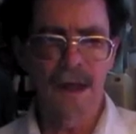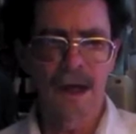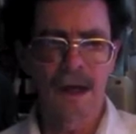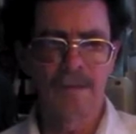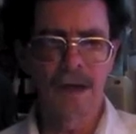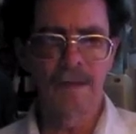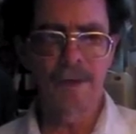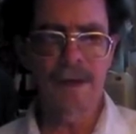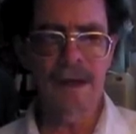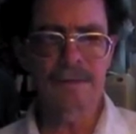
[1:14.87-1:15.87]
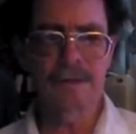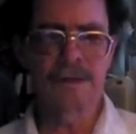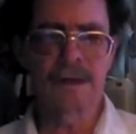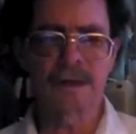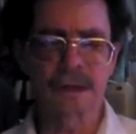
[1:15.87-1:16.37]
I'll run up against
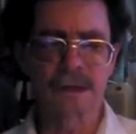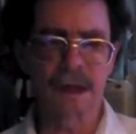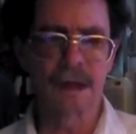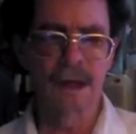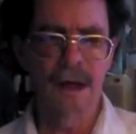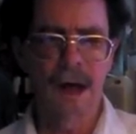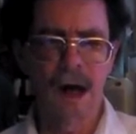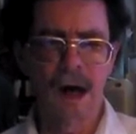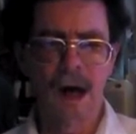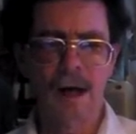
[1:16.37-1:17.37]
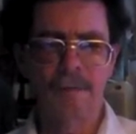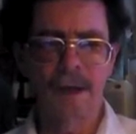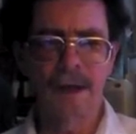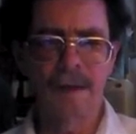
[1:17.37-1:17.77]
resistance. It'll